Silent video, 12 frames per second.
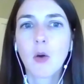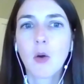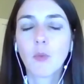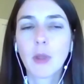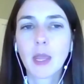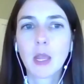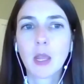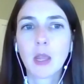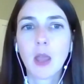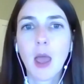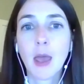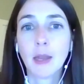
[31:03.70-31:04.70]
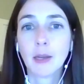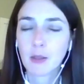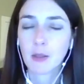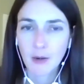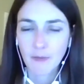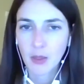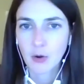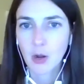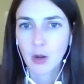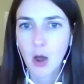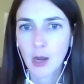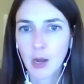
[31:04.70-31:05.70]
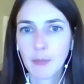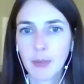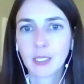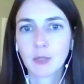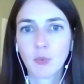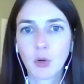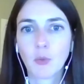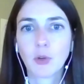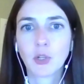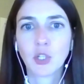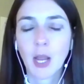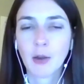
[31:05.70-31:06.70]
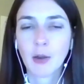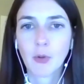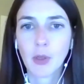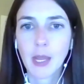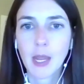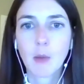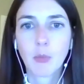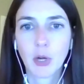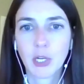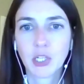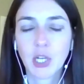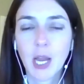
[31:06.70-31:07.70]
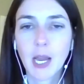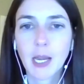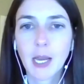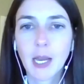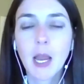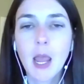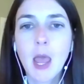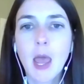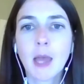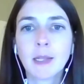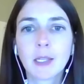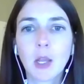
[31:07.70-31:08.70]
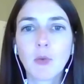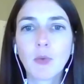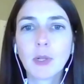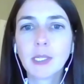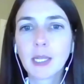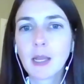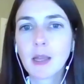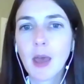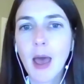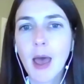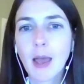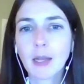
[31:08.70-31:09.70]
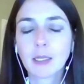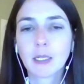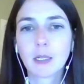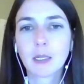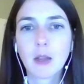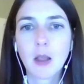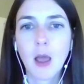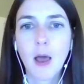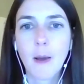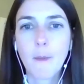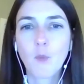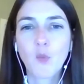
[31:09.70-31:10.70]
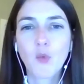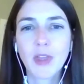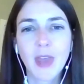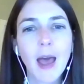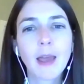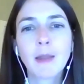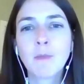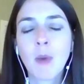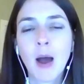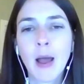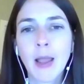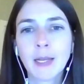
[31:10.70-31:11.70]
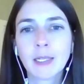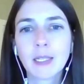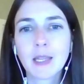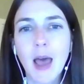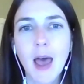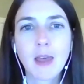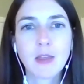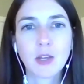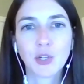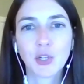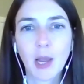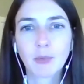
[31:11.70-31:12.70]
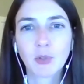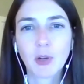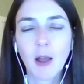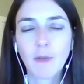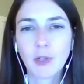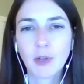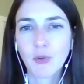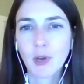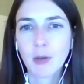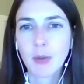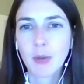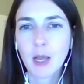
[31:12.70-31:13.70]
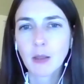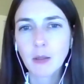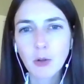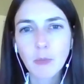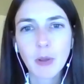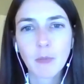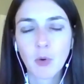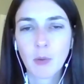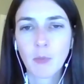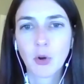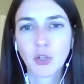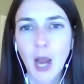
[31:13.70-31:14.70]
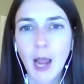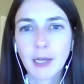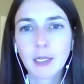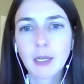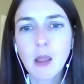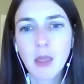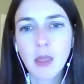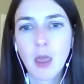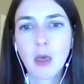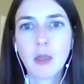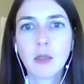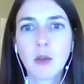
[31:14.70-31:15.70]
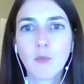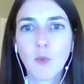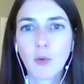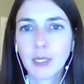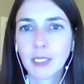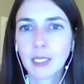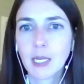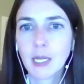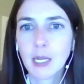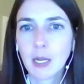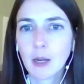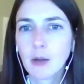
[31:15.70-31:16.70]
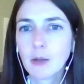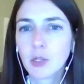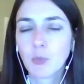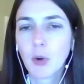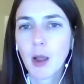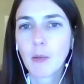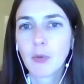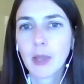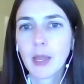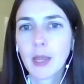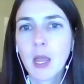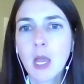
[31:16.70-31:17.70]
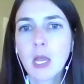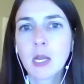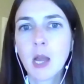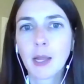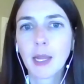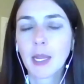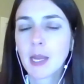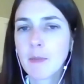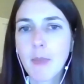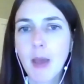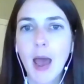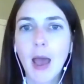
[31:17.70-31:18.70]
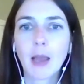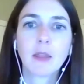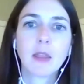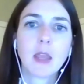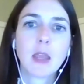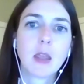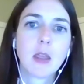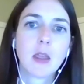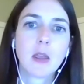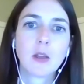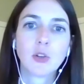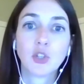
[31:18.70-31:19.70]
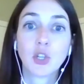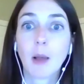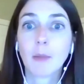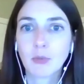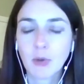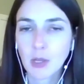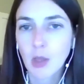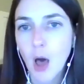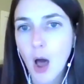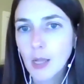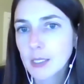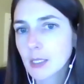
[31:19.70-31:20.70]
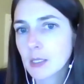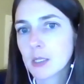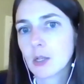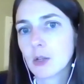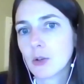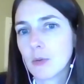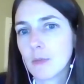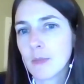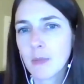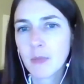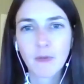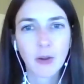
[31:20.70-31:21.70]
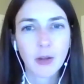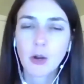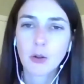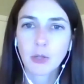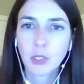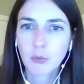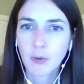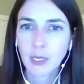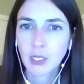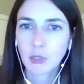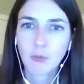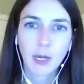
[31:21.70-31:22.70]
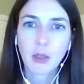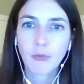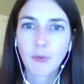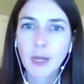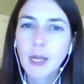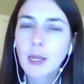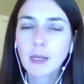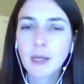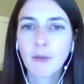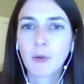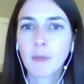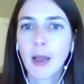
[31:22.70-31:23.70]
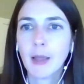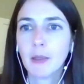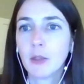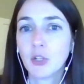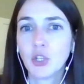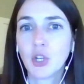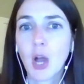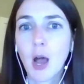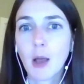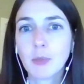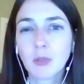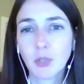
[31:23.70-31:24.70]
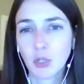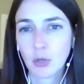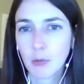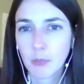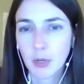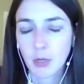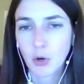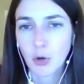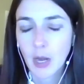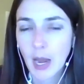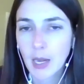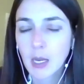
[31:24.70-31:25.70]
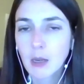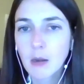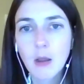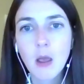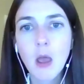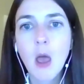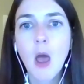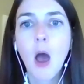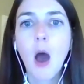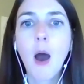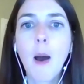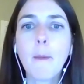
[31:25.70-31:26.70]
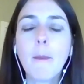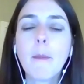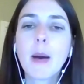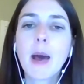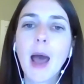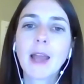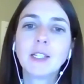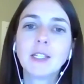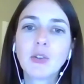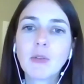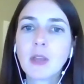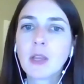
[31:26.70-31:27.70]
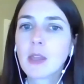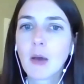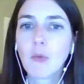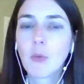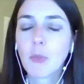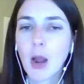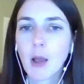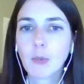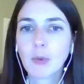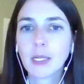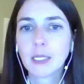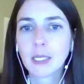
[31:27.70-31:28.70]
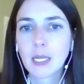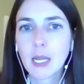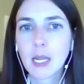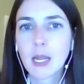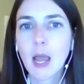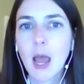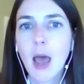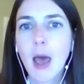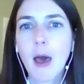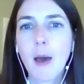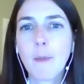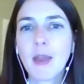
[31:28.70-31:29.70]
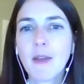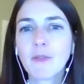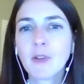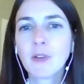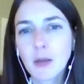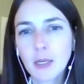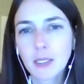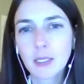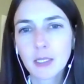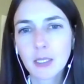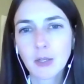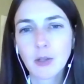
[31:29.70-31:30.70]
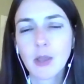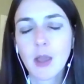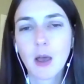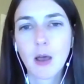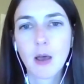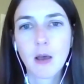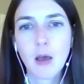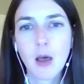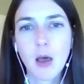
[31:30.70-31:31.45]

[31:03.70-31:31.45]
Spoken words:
we and a lot of other economists were generally appreciating. And so I would say that with that in mind, that the jobs recovery is going to be a little bit more protracted than what we see here. So probably not getting back the jobs we lost until maybe very early 2023, never mind the jobs we should have been creating. But I do think that we'll probably see, if not necessarily a